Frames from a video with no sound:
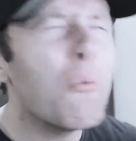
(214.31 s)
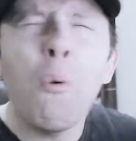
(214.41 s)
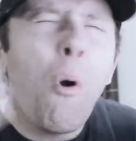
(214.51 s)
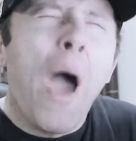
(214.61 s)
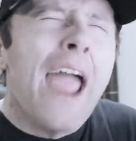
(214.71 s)

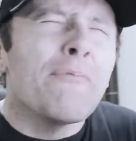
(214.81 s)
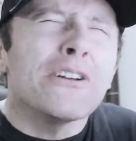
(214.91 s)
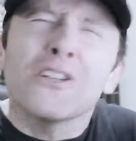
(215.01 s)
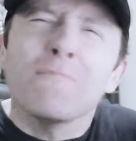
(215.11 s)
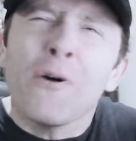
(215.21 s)
Why
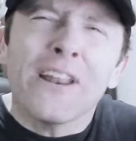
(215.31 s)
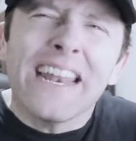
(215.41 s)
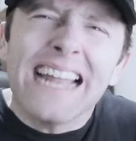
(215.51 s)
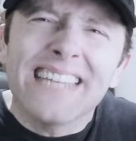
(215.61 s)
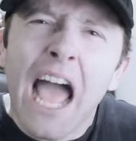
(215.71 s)
would you put it
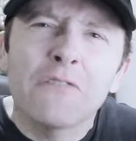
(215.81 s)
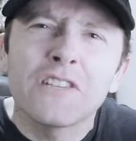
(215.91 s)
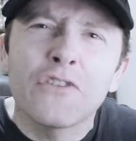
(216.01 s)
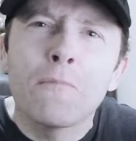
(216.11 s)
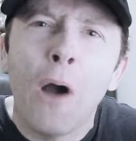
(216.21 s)
at
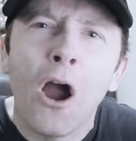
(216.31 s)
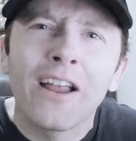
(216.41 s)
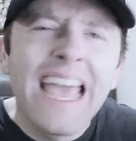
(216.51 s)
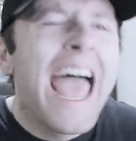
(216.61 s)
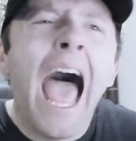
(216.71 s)
Downsview
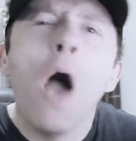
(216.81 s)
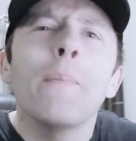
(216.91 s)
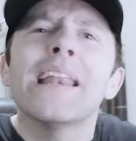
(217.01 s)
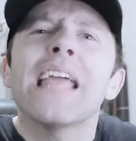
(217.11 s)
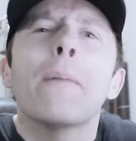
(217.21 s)
Park? How
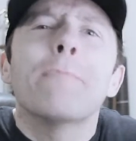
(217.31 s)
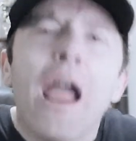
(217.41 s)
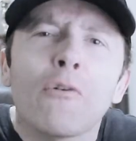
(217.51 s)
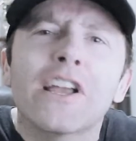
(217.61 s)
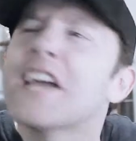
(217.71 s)
many
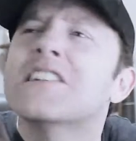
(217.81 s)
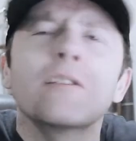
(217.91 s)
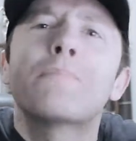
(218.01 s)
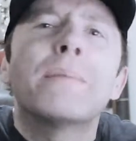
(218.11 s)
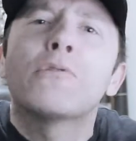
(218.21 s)
Americans
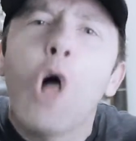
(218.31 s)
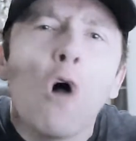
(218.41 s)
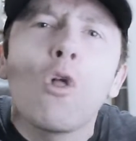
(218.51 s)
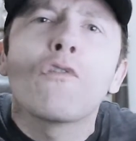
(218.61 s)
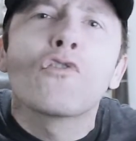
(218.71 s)
and people
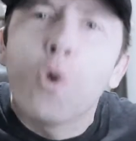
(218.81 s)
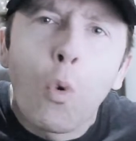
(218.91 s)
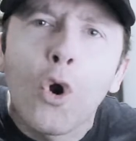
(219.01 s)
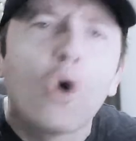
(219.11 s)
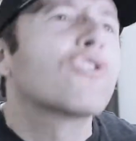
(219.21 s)
all over the
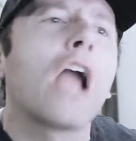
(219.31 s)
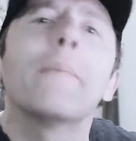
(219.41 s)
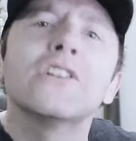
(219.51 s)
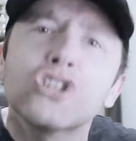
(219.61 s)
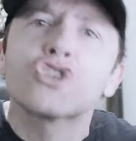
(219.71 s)
world
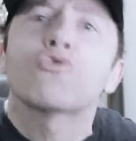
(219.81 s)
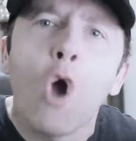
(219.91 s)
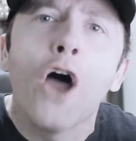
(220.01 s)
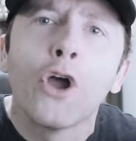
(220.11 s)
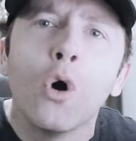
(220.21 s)
coming to
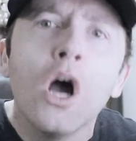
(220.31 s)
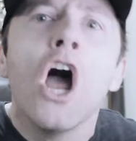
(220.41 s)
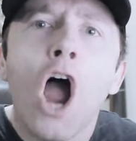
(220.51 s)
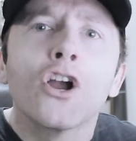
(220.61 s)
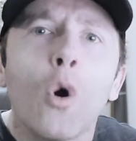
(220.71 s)
Toronto
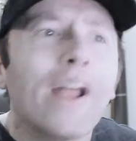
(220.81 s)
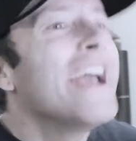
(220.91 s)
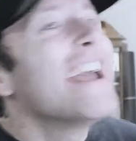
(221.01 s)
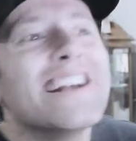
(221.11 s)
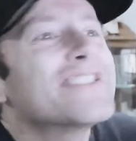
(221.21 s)
are going,
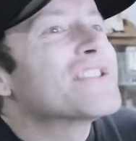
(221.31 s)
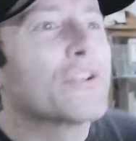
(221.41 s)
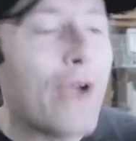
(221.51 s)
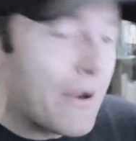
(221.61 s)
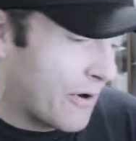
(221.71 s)
this is
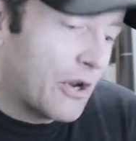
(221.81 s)
great, we're